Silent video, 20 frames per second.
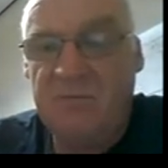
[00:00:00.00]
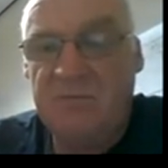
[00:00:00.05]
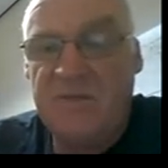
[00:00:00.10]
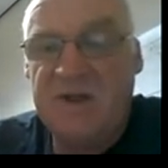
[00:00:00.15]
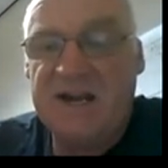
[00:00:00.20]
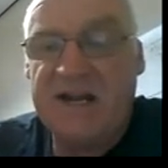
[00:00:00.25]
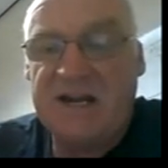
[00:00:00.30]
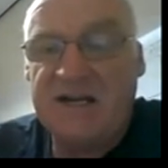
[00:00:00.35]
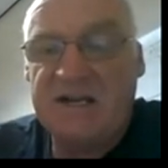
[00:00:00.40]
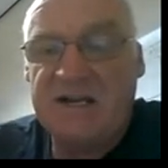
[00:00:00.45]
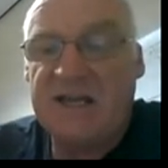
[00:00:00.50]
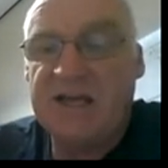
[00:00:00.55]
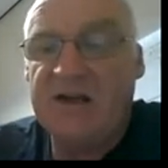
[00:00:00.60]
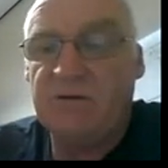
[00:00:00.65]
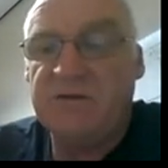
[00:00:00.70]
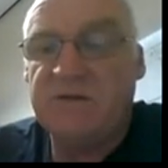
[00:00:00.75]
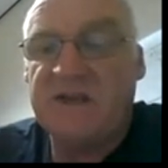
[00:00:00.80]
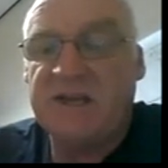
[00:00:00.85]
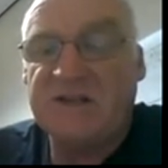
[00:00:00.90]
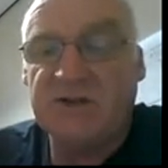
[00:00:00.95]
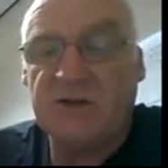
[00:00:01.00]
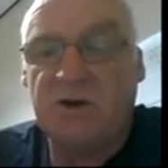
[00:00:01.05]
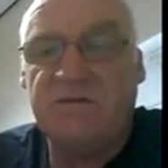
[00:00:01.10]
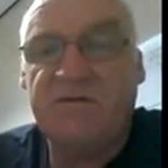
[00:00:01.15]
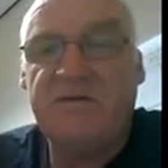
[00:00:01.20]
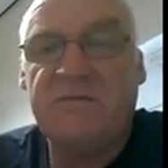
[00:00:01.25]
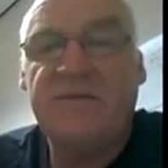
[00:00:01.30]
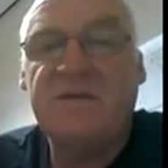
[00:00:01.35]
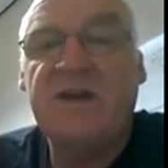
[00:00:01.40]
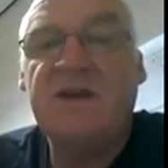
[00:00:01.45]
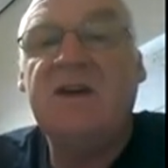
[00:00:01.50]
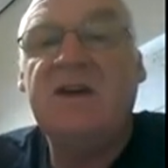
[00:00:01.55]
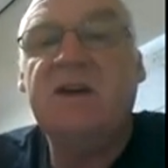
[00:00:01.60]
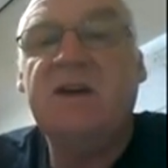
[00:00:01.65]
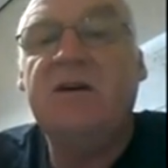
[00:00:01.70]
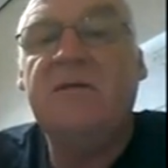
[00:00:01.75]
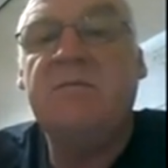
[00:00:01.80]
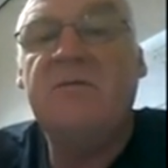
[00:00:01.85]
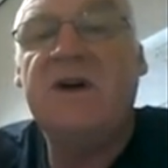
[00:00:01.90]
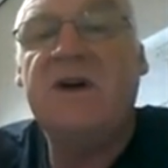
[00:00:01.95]
beginning to kill things off.
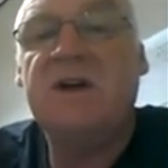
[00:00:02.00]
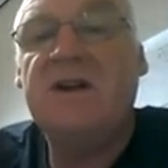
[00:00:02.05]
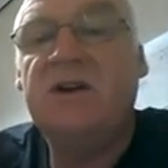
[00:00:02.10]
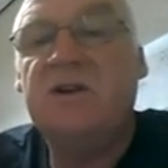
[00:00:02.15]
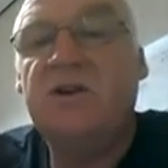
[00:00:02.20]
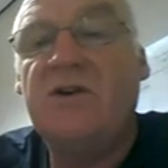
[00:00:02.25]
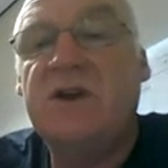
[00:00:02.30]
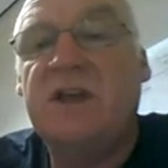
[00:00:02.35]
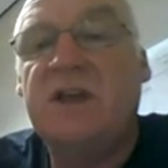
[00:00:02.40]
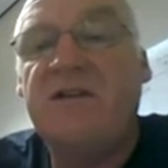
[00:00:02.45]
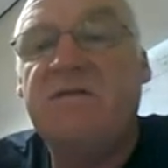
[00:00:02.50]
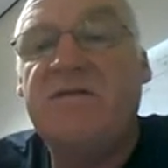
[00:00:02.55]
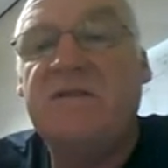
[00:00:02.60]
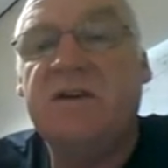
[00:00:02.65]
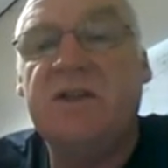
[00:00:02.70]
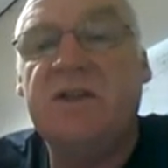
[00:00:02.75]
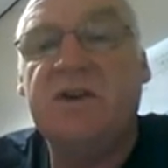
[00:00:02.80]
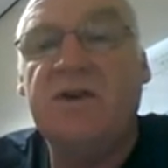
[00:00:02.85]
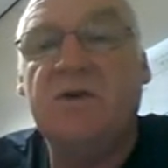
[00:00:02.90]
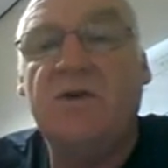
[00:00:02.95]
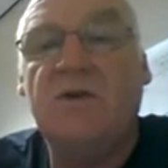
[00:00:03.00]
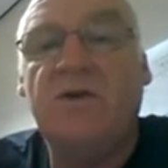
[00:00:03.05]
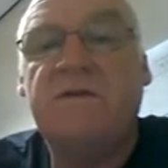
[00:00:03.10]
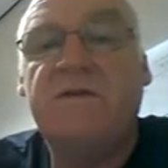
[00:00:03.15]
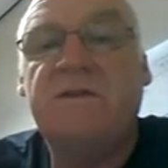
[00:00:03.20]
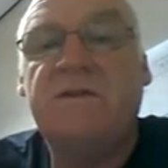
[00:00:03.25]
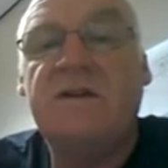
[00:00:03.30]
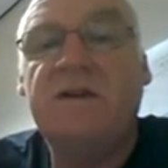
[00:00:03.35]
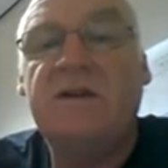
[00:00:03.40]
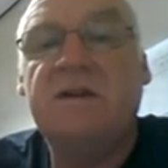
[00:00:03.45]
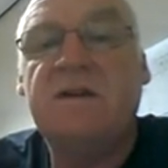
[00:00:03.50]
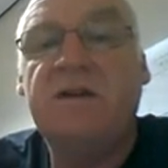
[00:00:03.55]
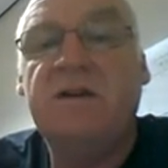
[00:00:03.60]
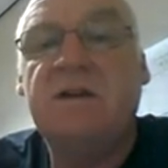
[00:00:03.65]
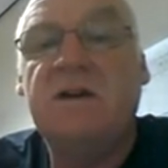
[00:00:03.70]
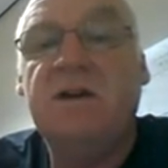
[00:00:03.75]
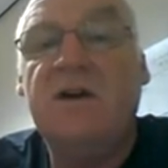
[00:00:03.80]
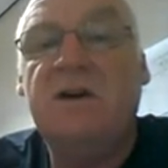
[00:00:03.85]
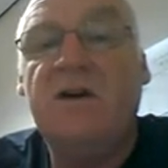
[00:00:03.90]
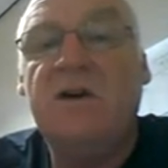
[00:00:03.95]
But looking further north,
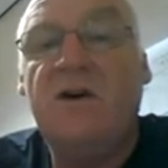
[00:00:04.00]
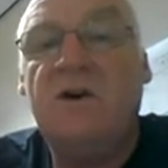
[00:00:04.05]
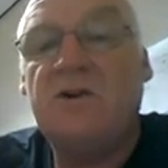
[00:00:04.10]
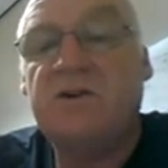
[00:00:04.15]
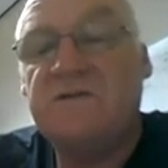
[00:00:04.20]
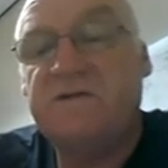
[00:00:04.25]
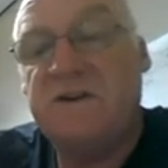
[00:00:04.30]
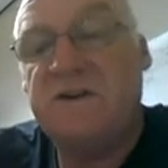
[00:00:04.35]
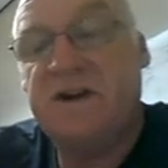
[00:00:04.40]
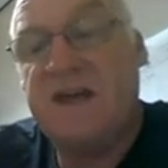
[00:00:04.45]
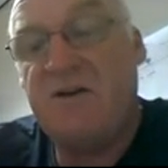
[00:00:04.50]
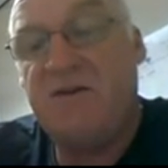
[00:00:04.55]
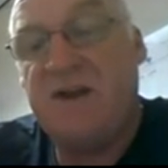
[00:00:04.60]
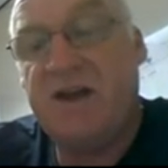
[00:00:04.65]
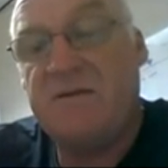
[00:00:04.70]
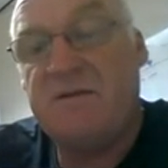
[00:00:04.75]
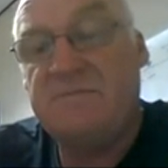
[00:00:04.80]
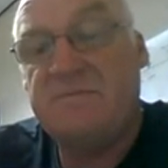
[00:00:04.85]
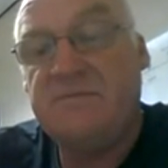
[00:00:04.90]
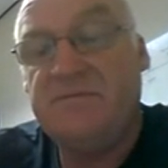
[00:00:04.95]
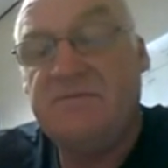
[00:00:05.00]
Oxford area,